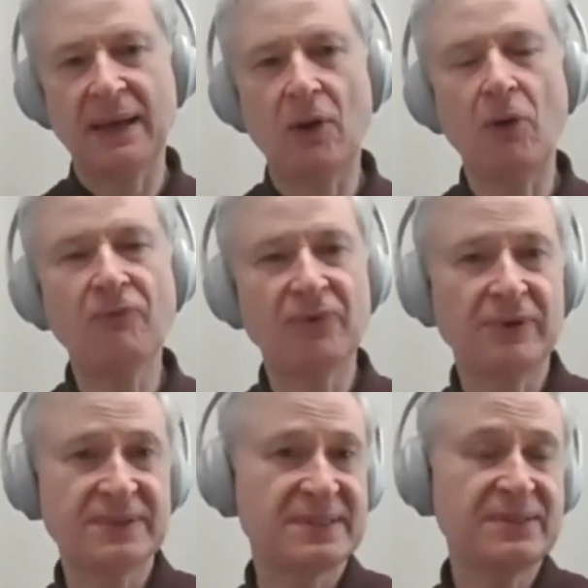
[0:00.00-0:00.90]
over
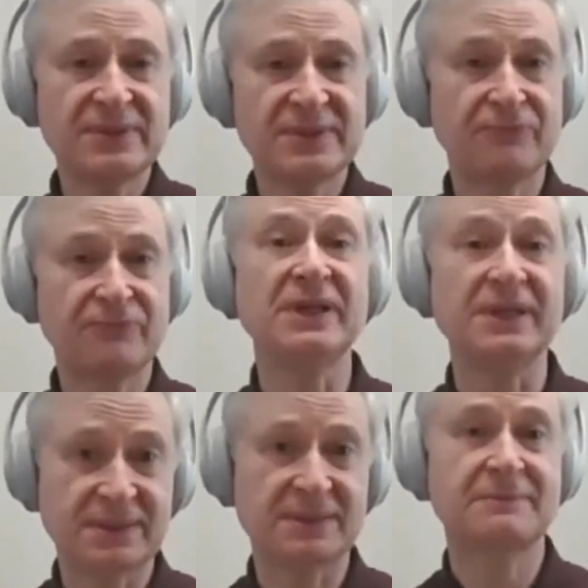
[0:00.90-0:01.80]
a series of
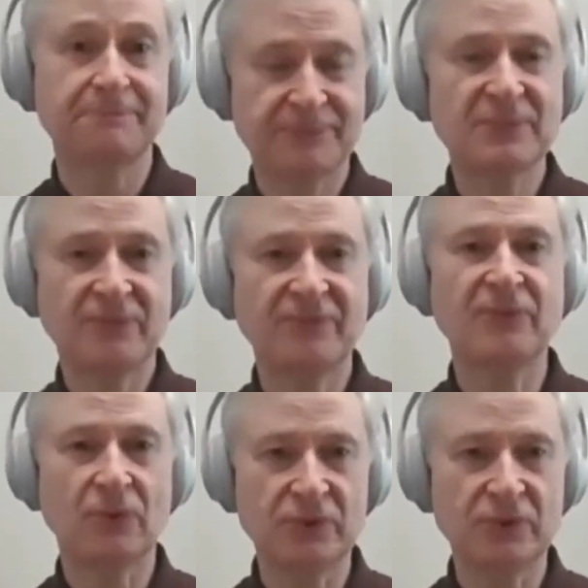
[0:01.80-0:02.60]
weeks for